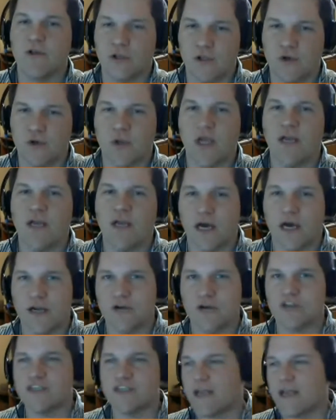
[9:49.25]
You can
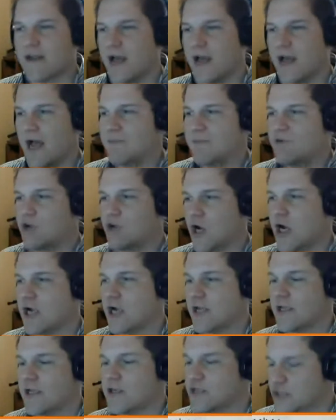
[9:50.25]
understand I'm
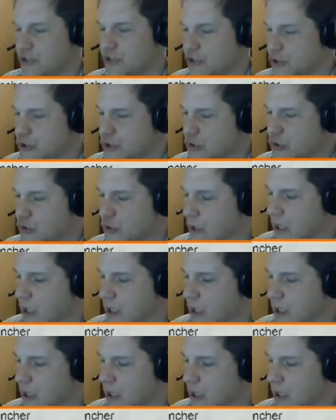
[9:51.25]
talking to